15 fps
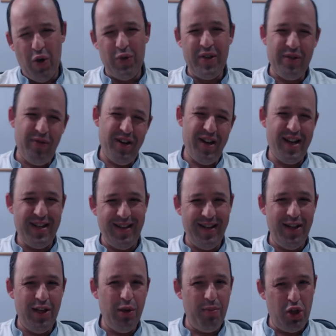this variation a
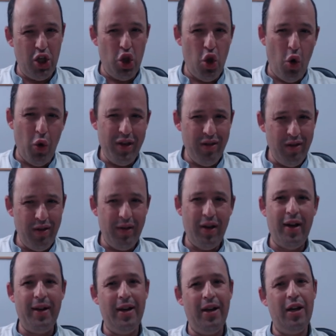little bit annoying,
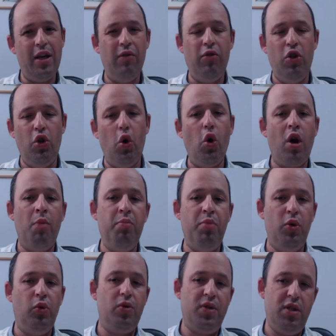even though
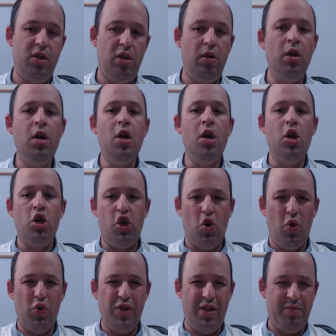computers still
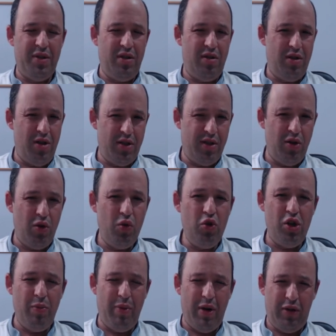show some
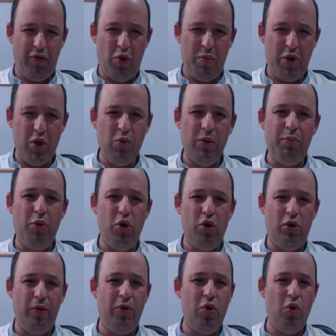solution. But from human
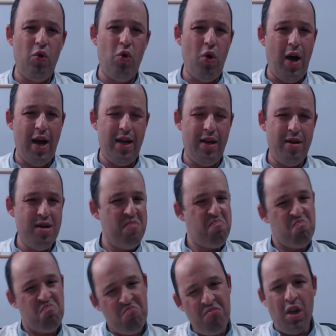point of view,
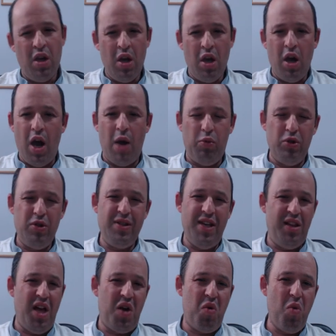I would
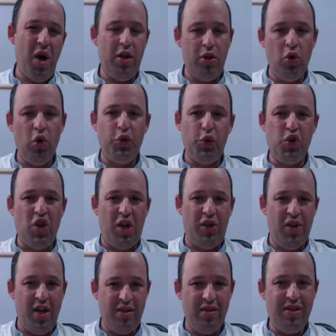say like why not to start
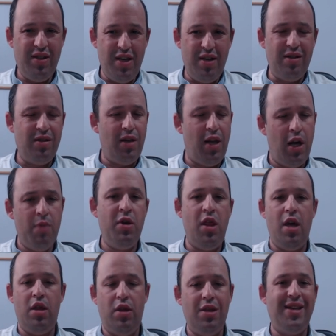knight c6,
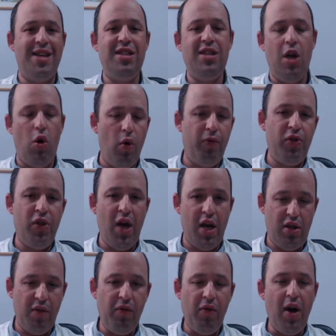eliminate this idea of
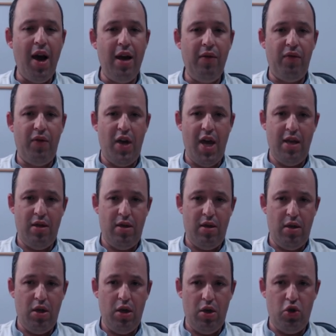knight e5, and
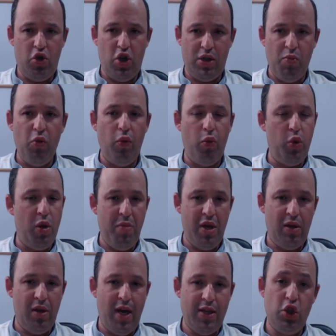just move with the
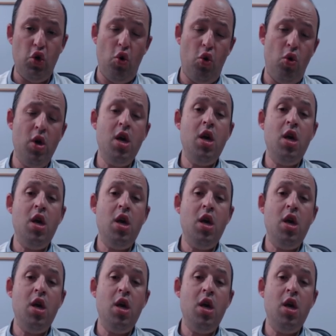main line. So